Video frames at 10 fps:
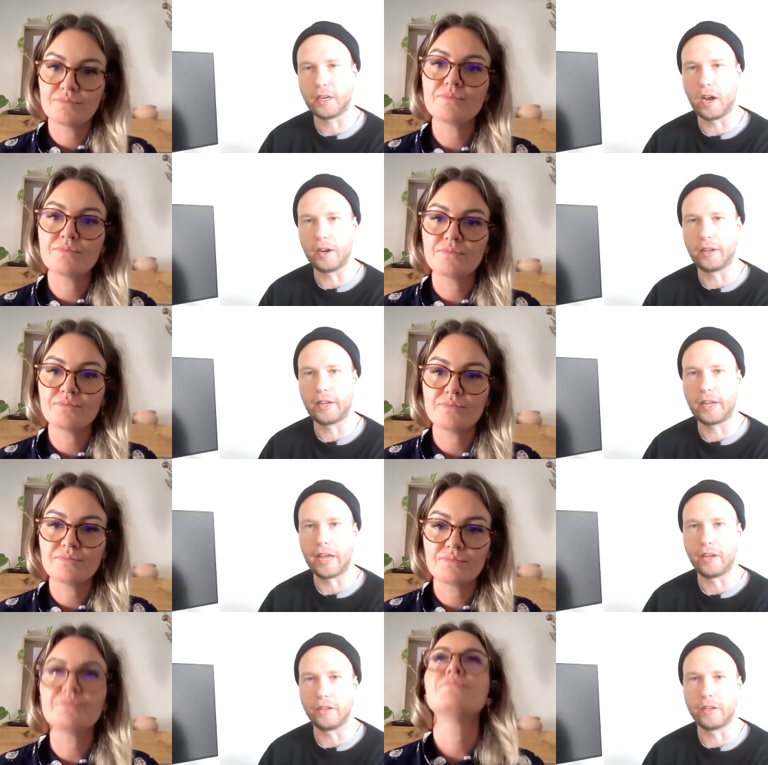Speaker 1: to kind of
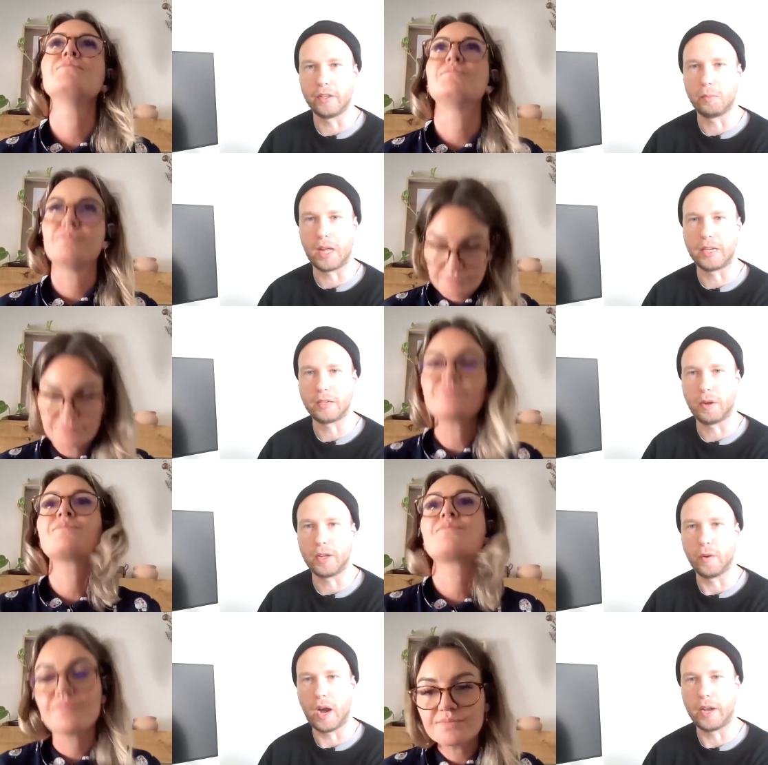get you to the place
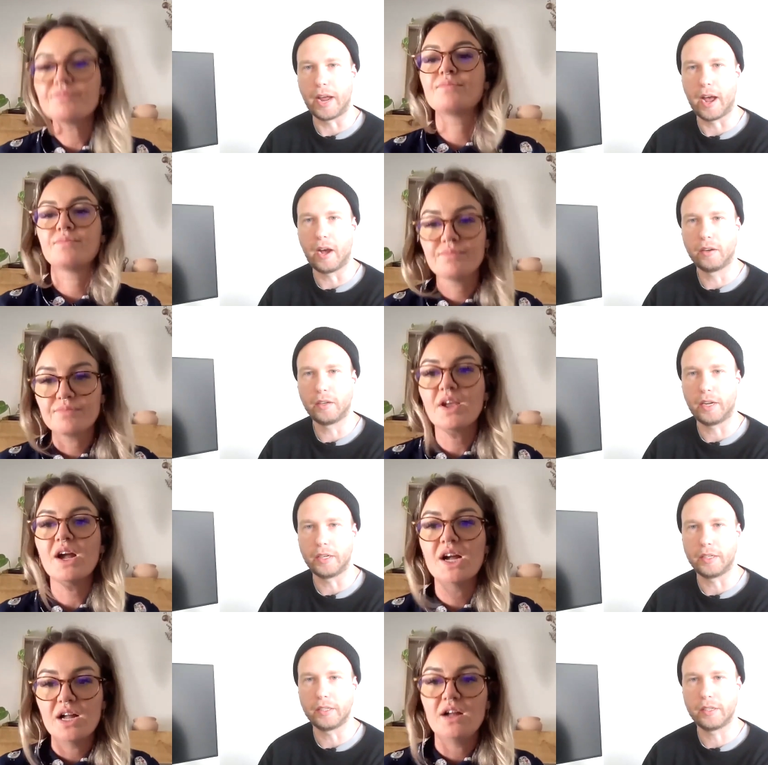where you are now
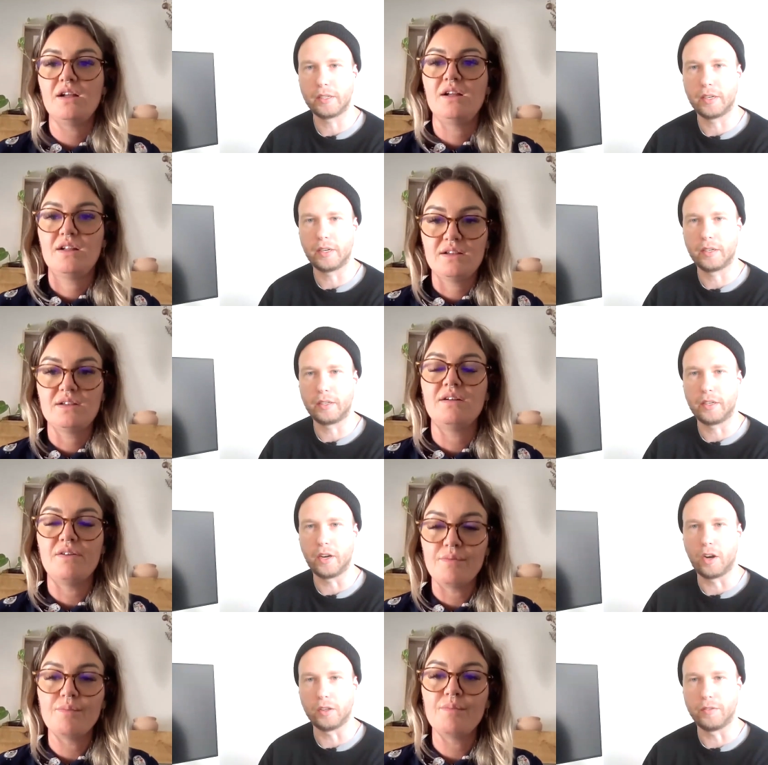and,
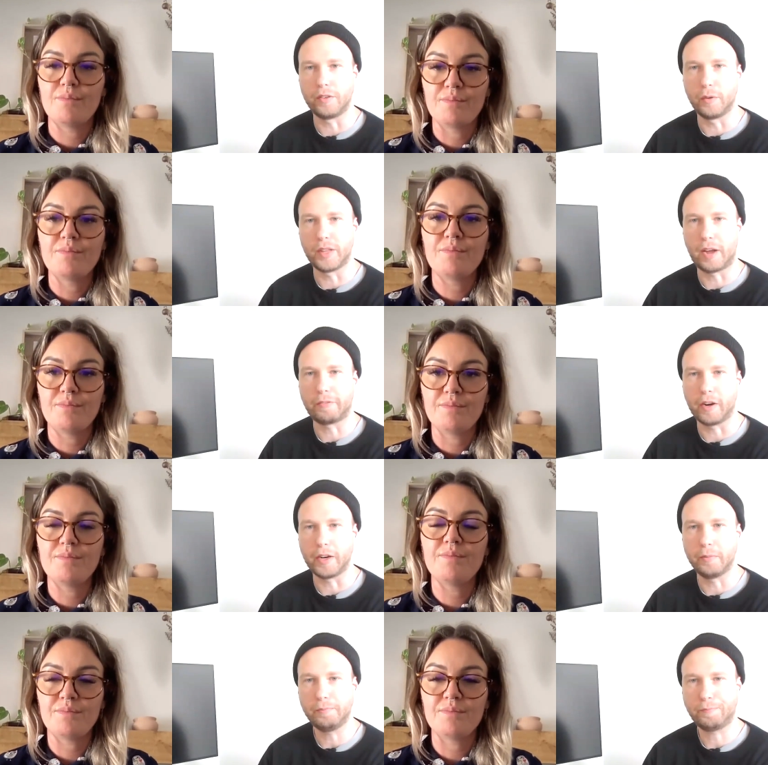you know, living with that
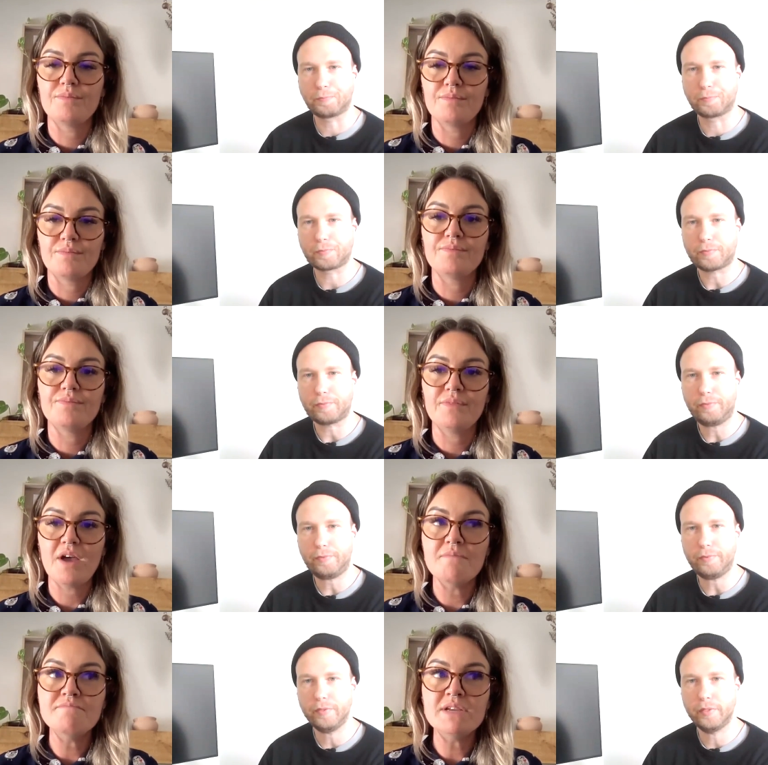freedom?
Speaker 2: A
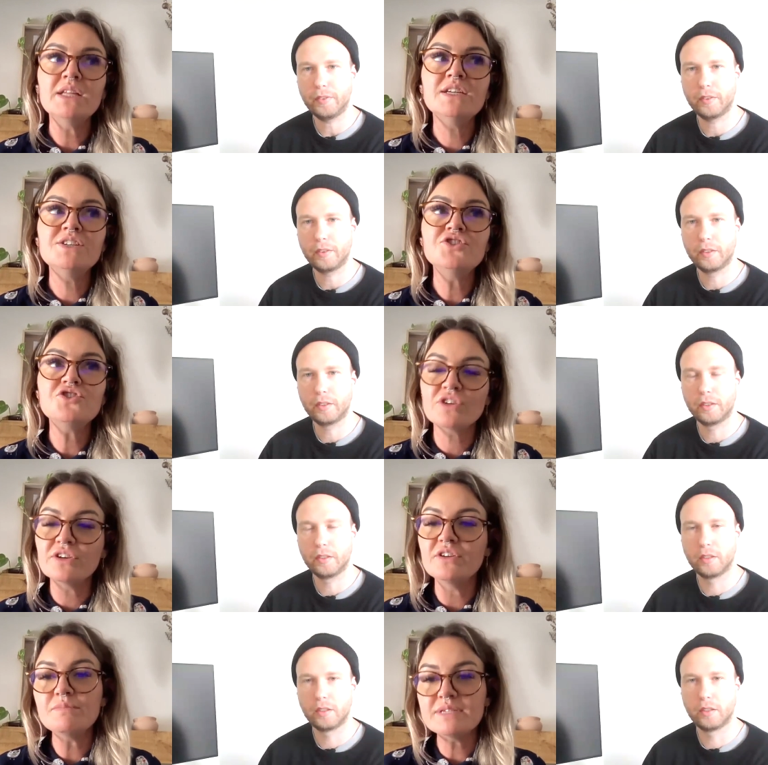million
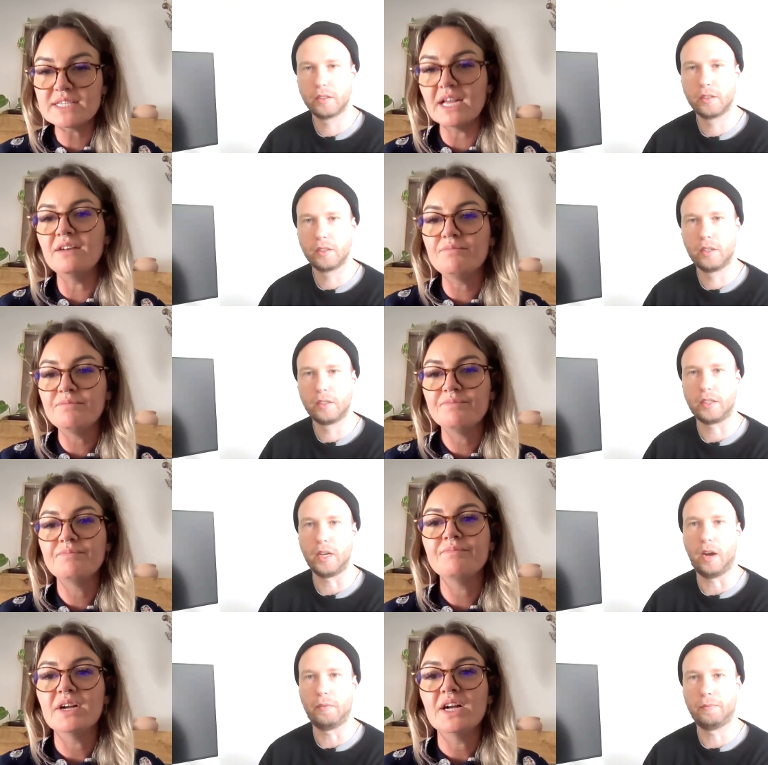trillion percent.
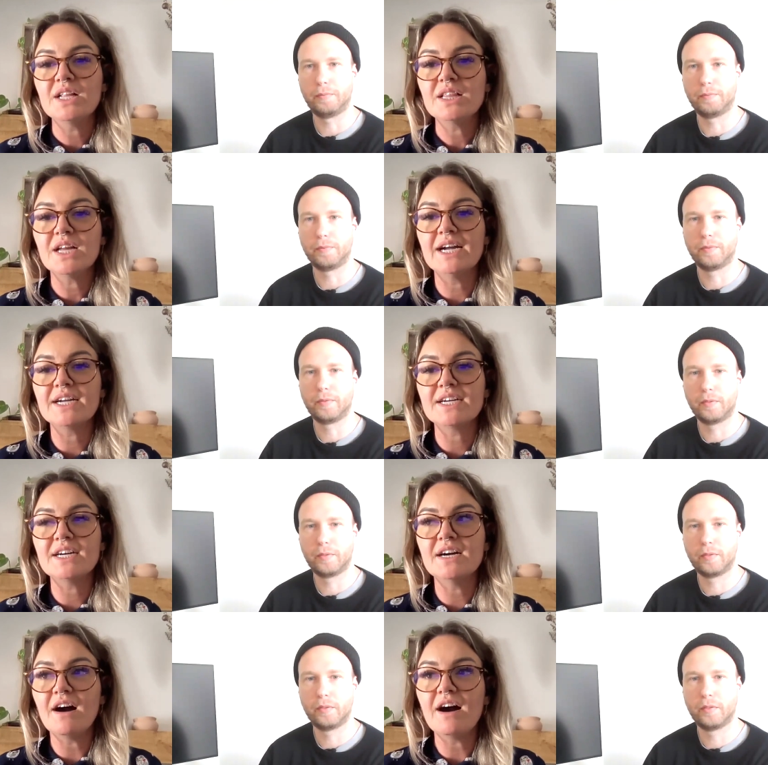
Speaker 1: Yeah.
Speaker 2: Like
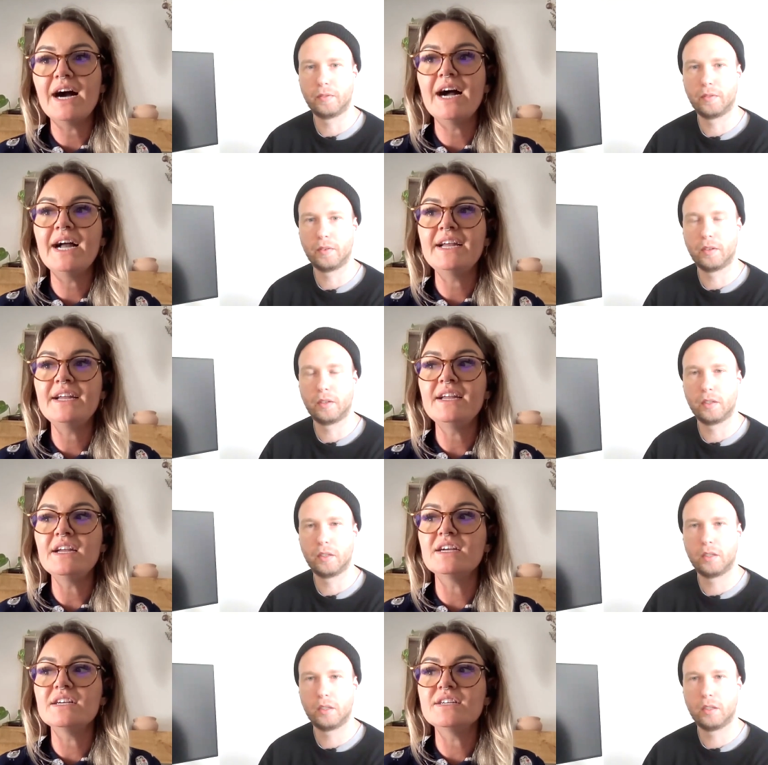I
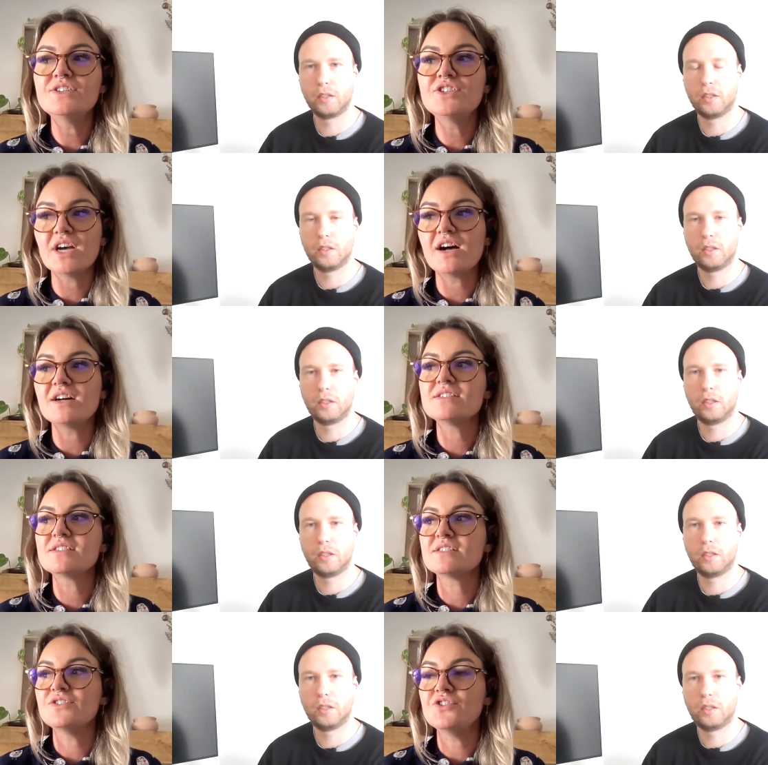just